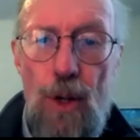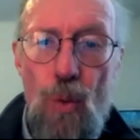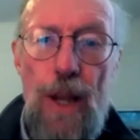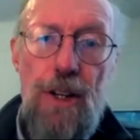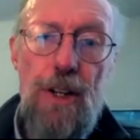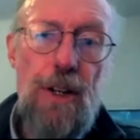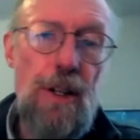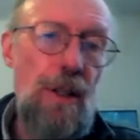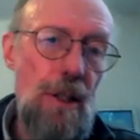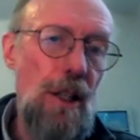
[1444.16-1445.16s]
in the
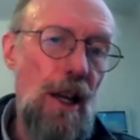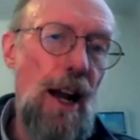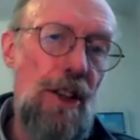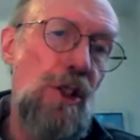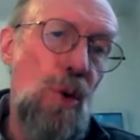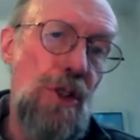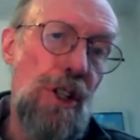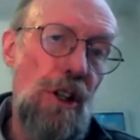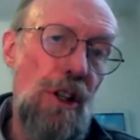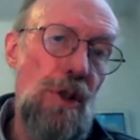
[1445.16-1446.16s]
winter, a lot of the schools
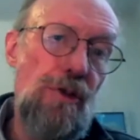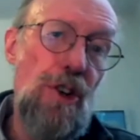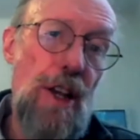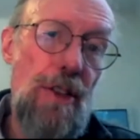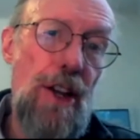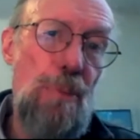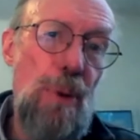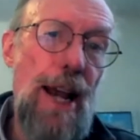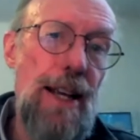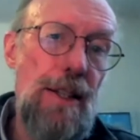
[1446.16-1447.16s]
are closed for their
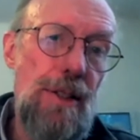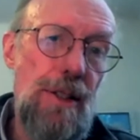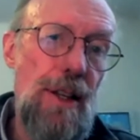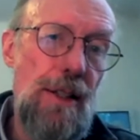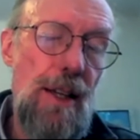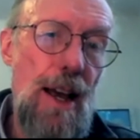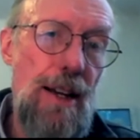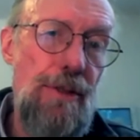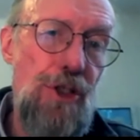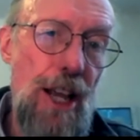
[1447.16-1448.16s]
break is
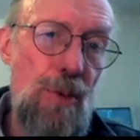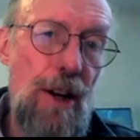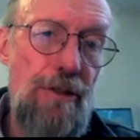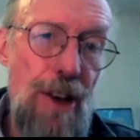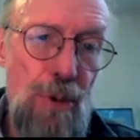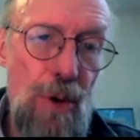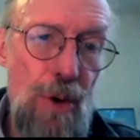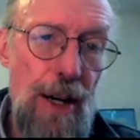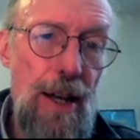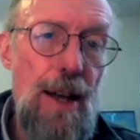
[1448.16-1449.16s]
kind of January,
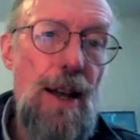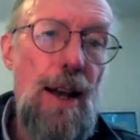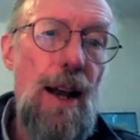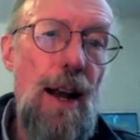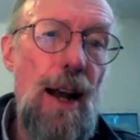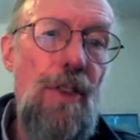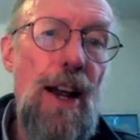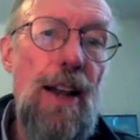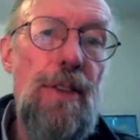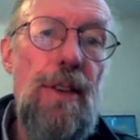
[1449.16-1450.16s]
February, and
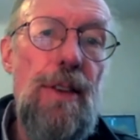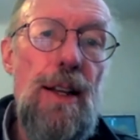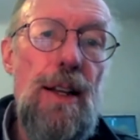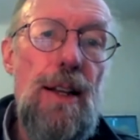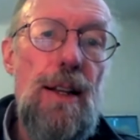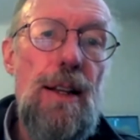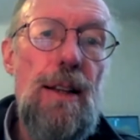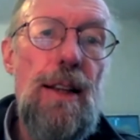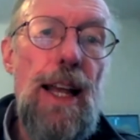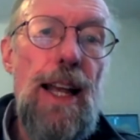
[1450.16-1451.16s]
then
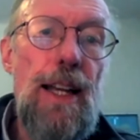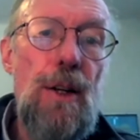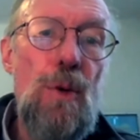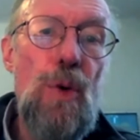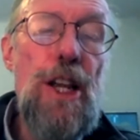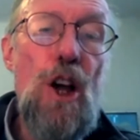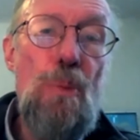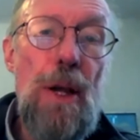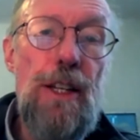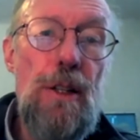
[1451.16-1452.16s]
they
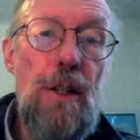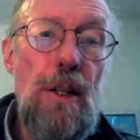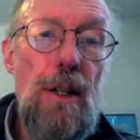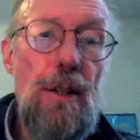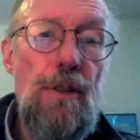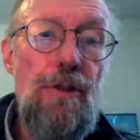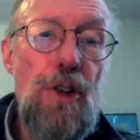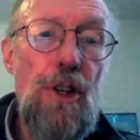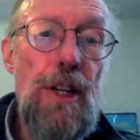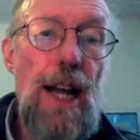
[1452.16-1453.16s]
reopen
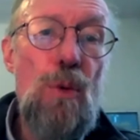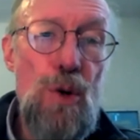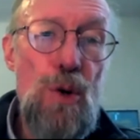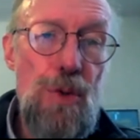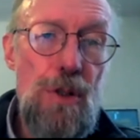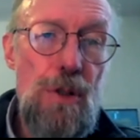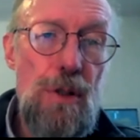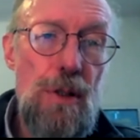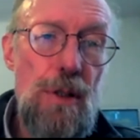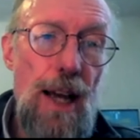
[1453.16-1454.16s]
for
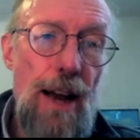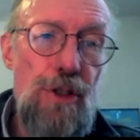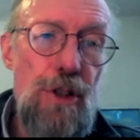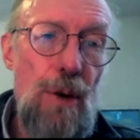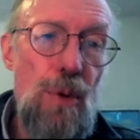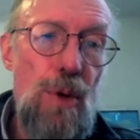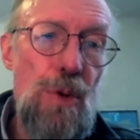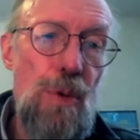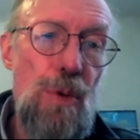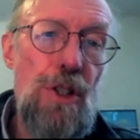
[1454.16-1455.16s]
Nowruz, after
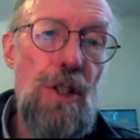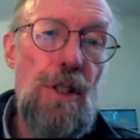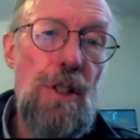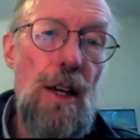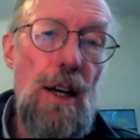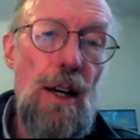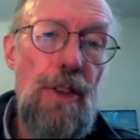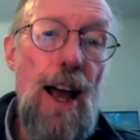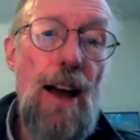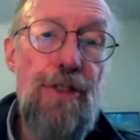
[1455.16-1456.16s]
Nowruz, which is
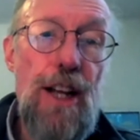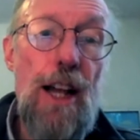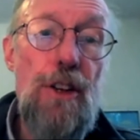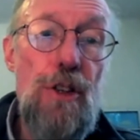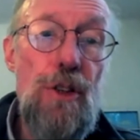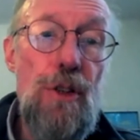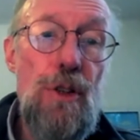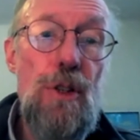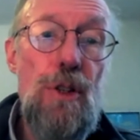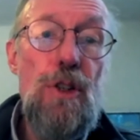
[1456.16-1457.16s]
the Afghan
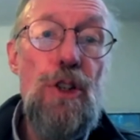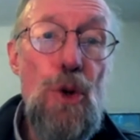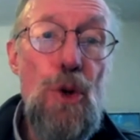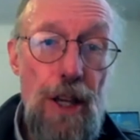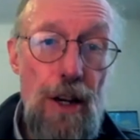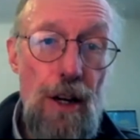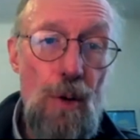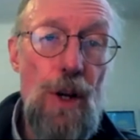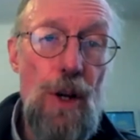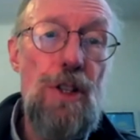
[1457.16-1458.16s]
New Year,
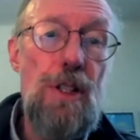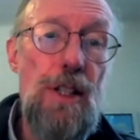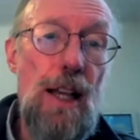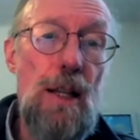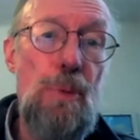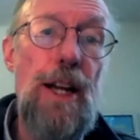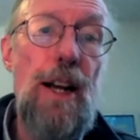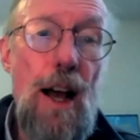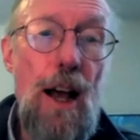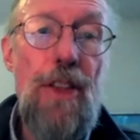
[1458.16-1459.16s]
which is
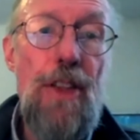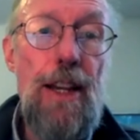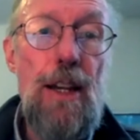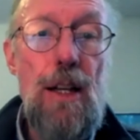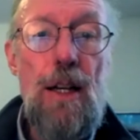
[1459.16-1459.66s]
celebrated on the